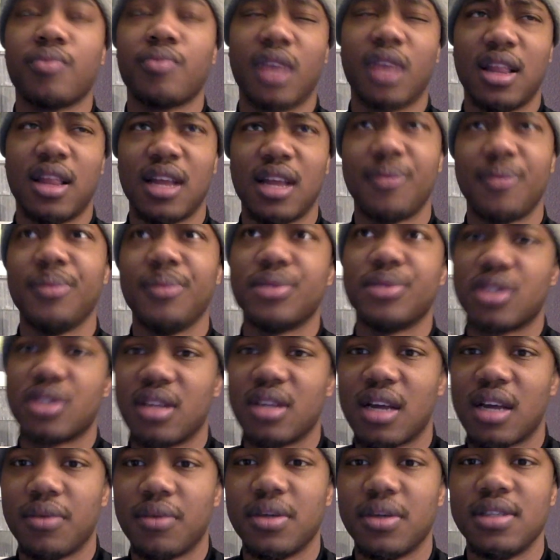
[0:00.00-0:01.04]
A lot of people saw
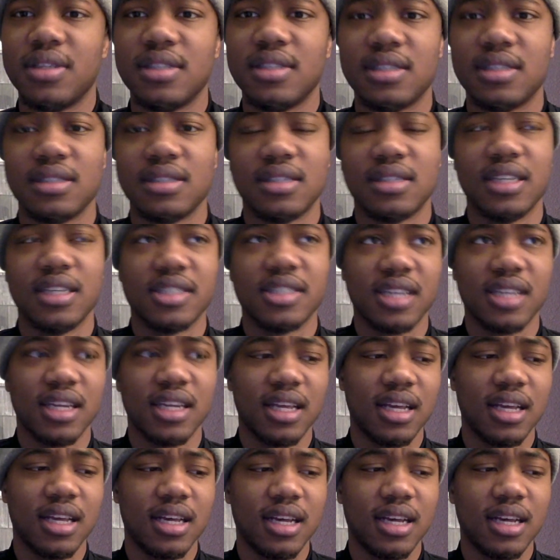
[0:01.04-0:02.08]
that one. They said
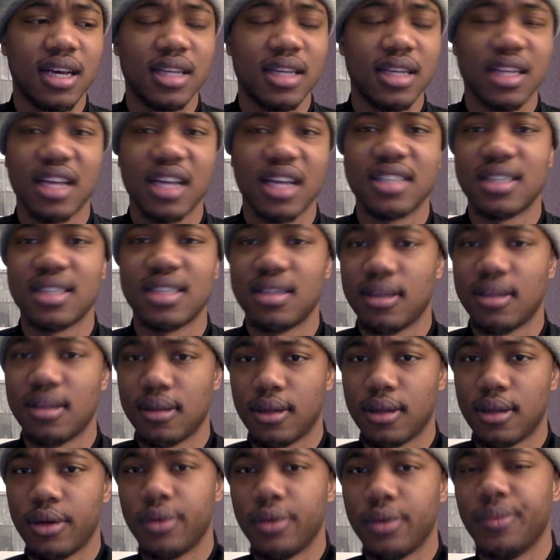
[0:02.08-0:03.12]
I think I sounded
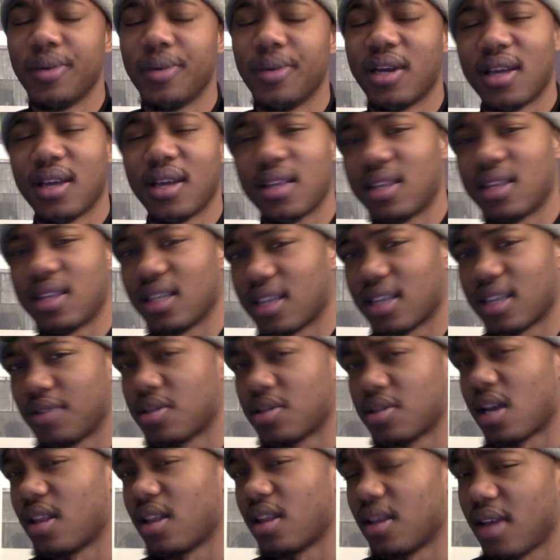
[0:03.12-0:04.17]
low, but I think that
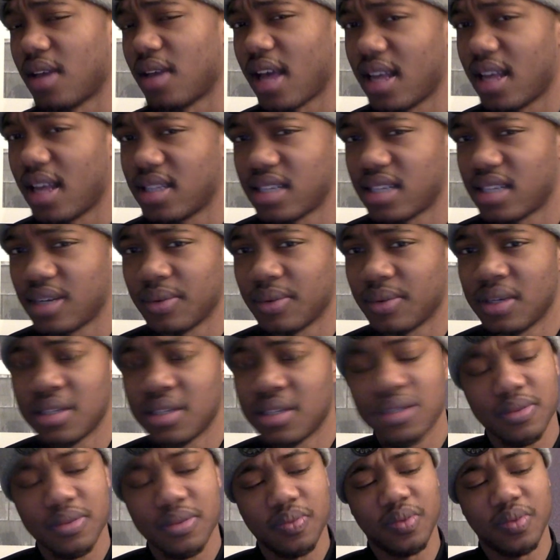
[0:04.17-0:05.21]
was how the headset was,